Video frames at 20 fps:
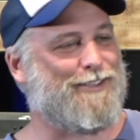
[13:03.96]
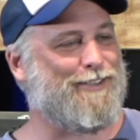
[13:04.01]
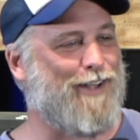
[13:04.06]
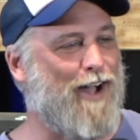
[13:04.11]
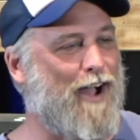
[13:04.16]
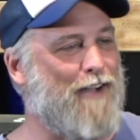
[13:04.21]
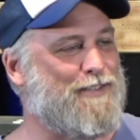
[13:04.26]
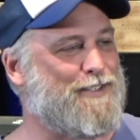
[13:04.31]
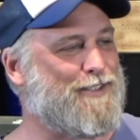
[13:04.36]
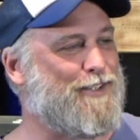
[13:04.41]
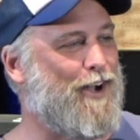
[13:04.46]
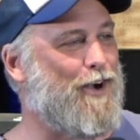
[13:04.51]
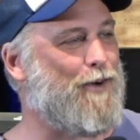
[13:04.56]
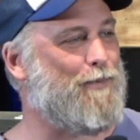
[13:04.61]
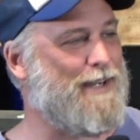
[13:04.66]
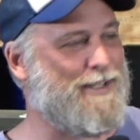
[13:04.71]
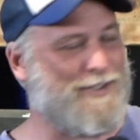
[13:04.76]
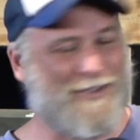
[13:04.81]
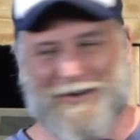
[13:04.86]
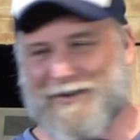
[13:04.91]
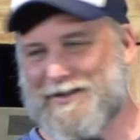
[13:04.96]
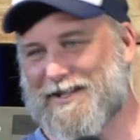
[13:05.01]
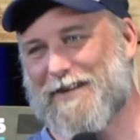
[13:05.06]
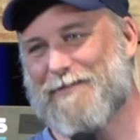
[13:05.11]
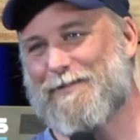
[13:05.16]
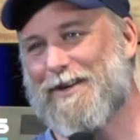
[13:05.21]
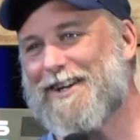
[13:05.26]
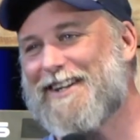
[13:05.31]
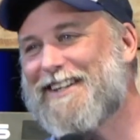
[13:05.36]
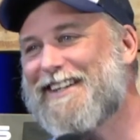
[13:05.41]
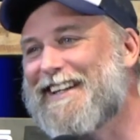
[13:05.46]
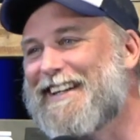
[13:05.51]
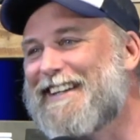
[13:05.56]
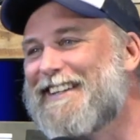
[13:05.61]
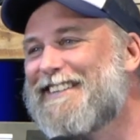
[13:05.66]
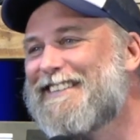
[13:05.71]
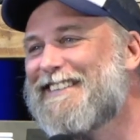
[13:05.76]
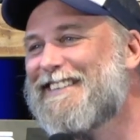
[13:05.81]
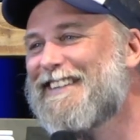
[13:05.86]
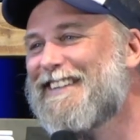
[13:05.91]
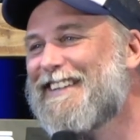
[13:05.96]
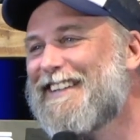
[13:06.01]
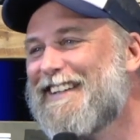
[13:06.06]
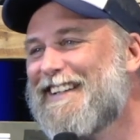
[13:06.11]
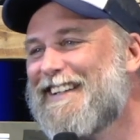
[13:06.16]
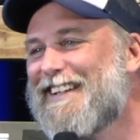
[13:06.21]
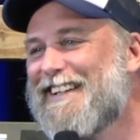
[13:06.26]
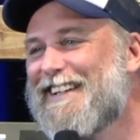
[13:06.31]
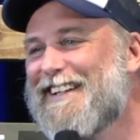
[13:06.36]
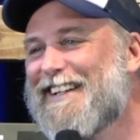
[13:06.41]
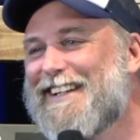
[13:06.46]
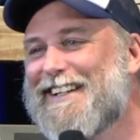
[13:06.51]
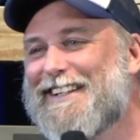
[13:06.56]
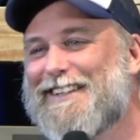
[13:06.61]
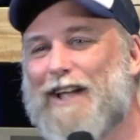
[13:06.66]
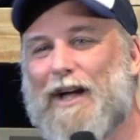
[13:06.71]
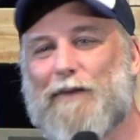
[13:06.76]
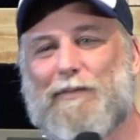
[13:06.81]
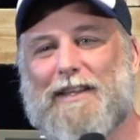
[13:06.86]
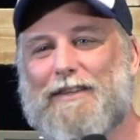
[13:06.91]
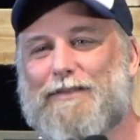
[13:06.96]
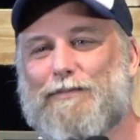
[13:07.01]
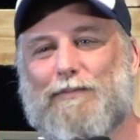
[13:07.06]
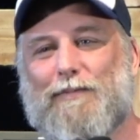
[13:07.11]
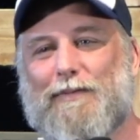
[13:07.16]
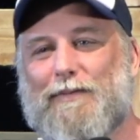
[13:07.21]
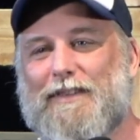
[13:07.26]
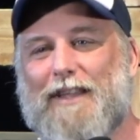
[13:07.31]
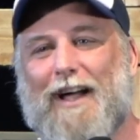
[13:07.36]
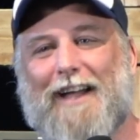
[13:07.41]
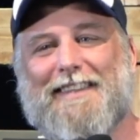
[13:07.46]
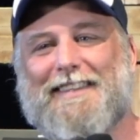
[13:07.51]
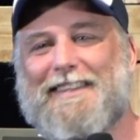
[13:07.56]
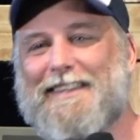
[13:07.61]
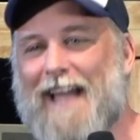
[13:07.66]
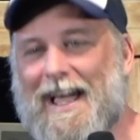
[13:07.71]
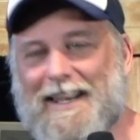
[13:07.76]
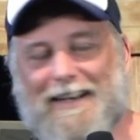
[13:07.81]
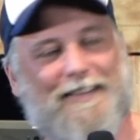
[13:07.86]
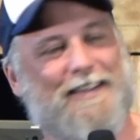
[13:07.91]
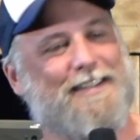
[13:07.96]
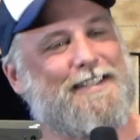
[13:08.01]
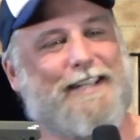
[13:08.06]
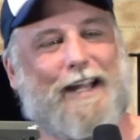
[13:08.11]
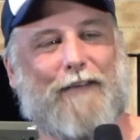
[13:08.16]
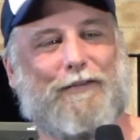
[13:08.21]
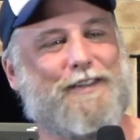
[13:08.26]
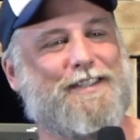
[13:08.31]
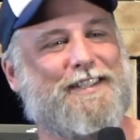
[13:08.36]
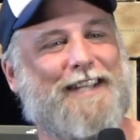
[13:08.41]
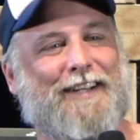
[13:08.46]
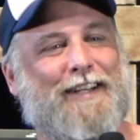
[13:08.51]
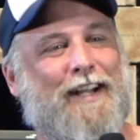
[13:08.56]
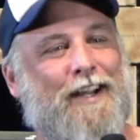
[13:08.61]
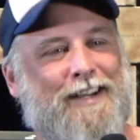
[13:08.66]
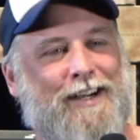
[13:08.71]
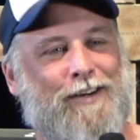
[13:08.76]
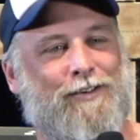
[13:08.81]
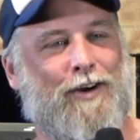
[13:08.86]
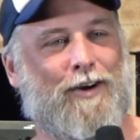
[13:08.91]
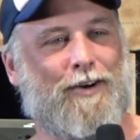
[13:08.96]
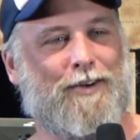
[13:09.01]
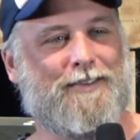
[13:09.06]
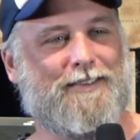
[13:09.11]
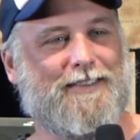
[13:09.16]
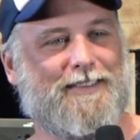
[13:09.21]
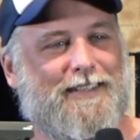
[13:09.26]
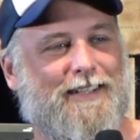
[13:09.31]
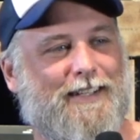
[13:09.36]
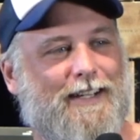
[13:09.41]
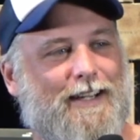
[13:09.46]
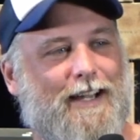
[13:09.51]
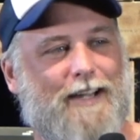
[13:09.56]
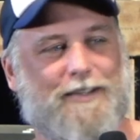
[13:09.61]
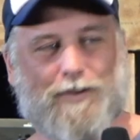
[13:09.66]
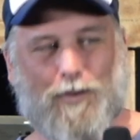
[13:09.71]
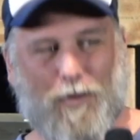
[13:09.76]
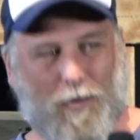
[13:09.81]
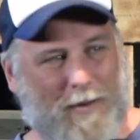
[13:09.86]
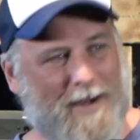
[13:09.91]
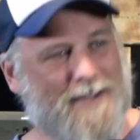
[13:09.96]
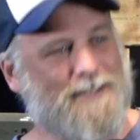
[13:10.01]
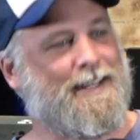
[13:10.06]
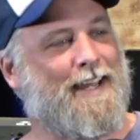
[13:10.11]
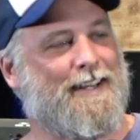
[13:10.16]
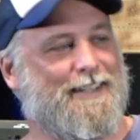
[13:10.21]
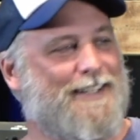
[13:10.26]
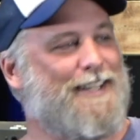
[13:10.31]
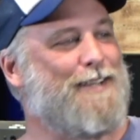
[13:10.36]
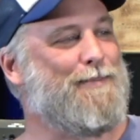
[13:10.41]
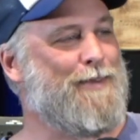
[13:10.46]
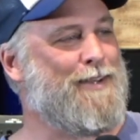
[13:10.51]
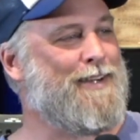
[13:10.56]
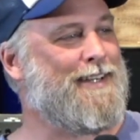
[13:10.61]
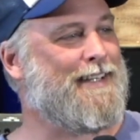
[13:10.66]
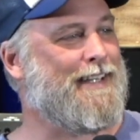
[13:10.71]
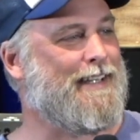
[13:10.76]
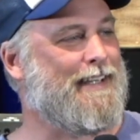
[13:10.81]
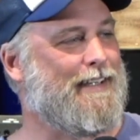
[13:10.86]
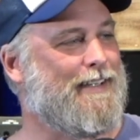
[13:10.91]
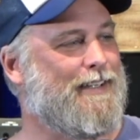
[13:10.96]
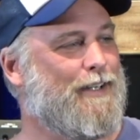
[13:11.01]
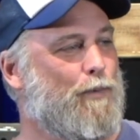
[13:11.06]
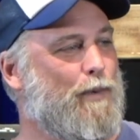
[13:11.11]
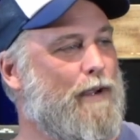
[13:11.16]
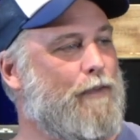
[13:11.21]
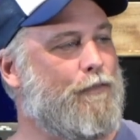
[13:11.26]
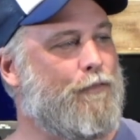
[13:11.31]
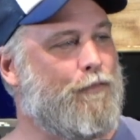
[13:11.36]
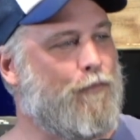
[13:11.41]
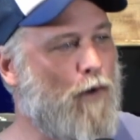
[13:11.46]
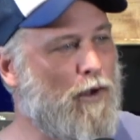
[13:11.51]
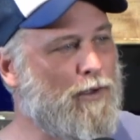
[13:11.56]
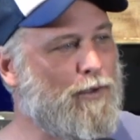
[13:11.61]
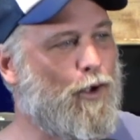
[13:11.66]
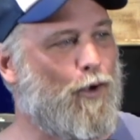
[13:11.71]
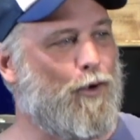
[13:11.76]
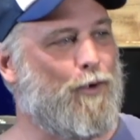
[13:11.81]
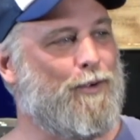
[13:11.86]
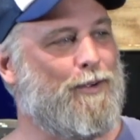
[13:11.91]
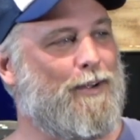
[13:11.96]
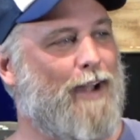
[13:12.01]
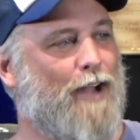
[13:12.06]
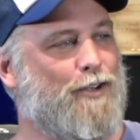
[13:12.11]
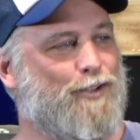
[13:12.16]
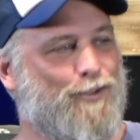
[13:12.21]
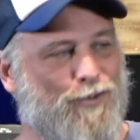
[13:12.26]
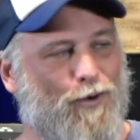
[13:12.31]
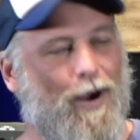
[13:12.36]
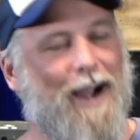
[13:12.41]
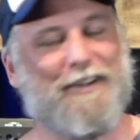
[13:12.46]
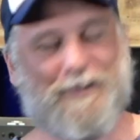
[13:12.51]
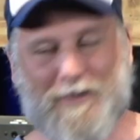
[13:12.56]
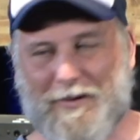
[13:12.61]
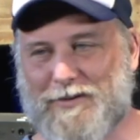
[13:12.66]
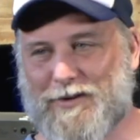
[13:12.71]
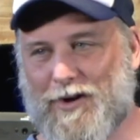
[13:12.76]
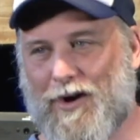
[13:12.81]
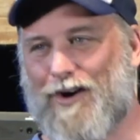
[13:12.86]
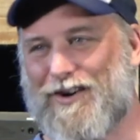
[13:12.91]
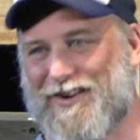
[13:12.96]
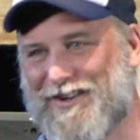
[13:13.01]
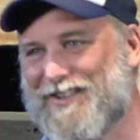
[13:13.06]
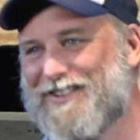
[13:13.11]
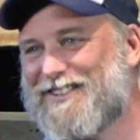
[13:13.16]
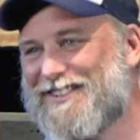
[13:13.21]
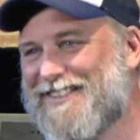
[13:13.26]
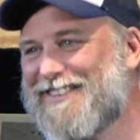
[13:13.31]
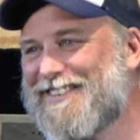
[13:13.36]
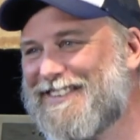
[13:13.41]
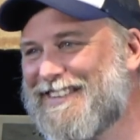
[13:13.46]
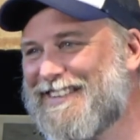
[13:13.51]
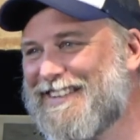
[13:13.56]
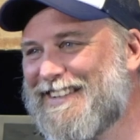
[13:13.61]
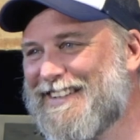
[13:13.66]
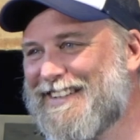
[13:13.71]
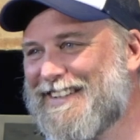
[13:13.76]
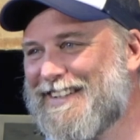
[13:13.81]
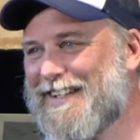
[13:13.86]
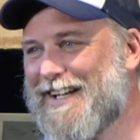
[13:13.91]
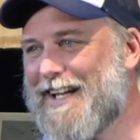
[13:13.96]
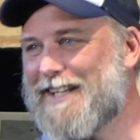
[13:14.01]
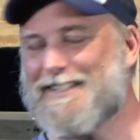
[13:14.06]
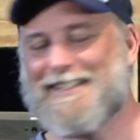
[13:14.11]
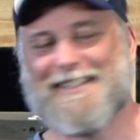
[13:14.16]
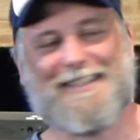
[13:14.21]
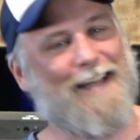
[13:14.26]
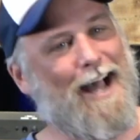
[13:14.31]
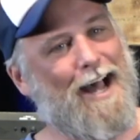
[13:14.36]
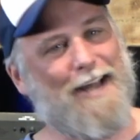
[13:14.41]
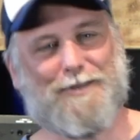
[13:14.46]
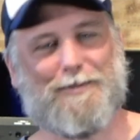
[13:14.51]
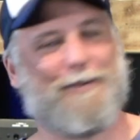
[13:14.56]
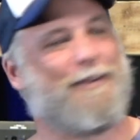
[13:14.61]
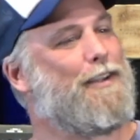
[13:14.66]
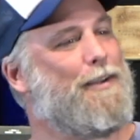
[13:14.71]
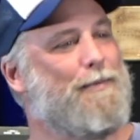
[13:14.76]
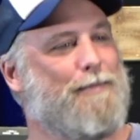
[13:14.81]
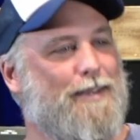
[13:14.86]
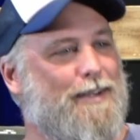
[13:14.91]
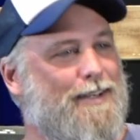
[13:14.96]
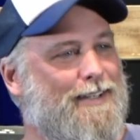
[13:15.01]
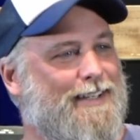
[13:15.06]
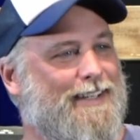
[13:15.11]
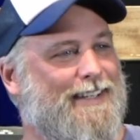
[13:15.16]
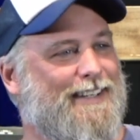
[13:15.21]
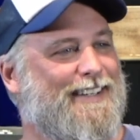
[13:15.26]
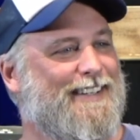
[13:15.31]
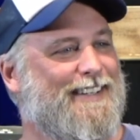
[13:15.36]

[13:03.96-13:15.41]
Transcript: lifestyle? We choose community. Like, we, like, none of the stuff is done on our own, it's always done in community. We follow a triune God. It starts with community.